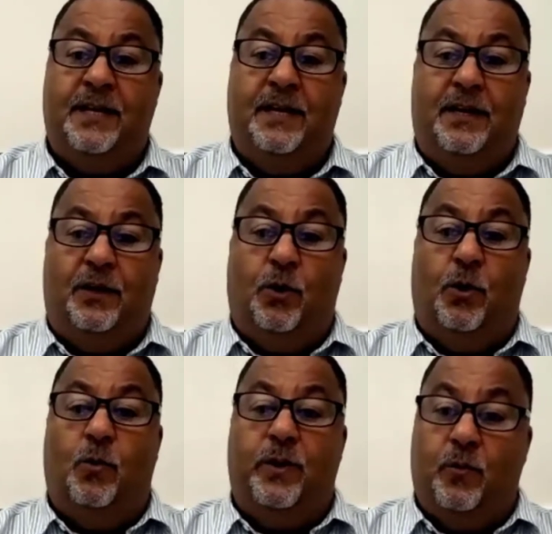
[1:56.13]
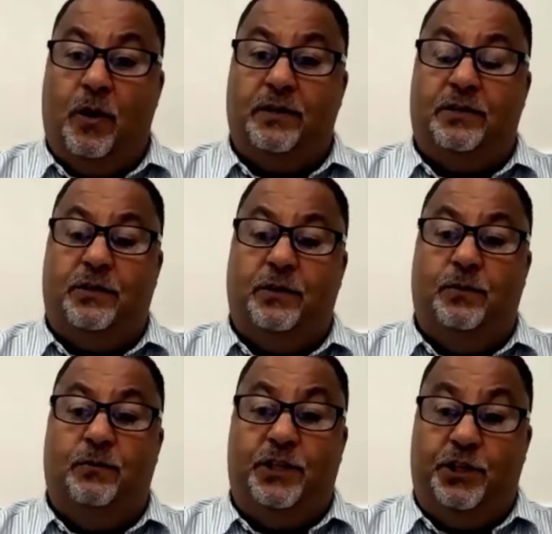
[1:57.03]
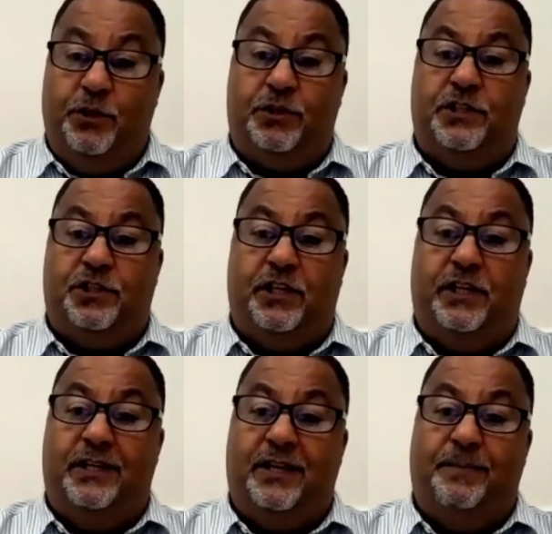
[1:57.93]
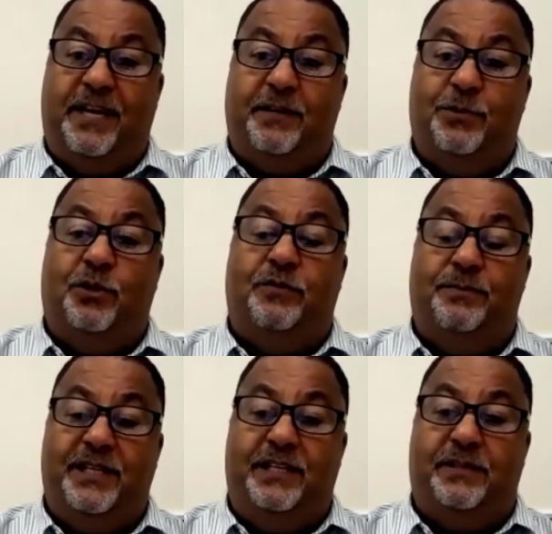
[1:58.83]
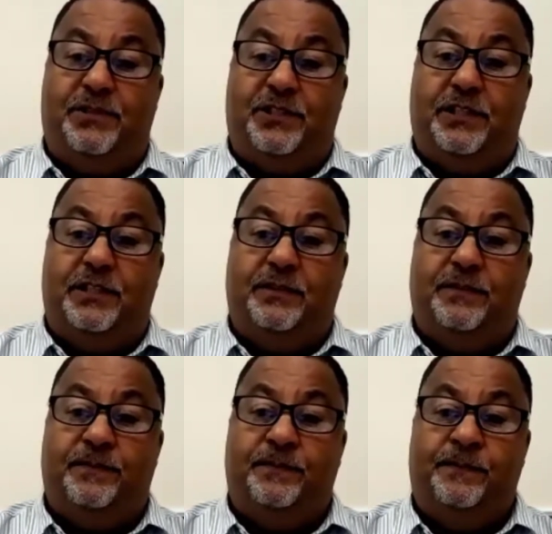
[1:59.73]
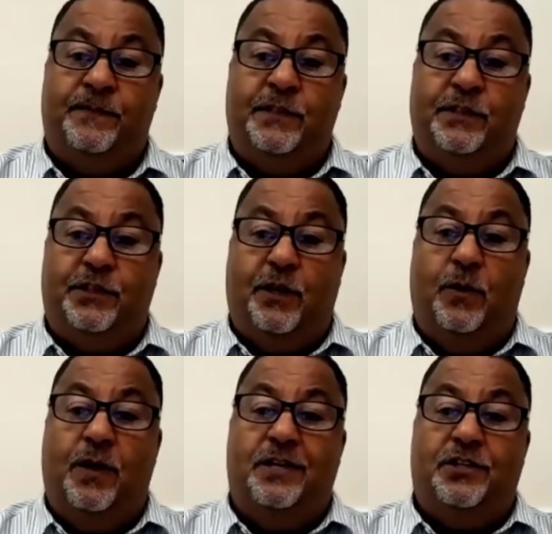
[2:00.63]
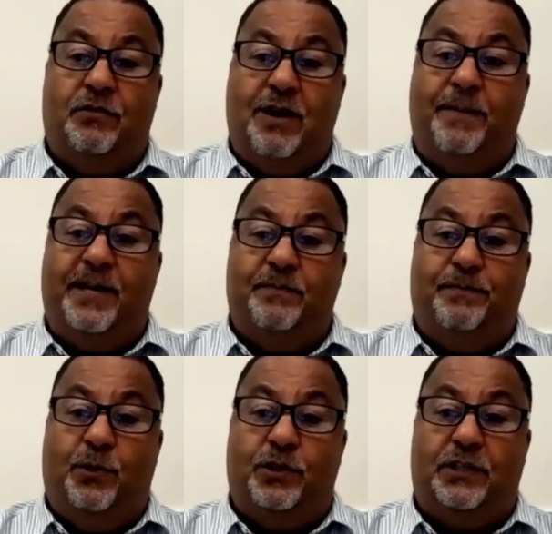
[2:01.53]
or we want to reduce the sheen and make it more of a medium sheen. So ceramic and porcelain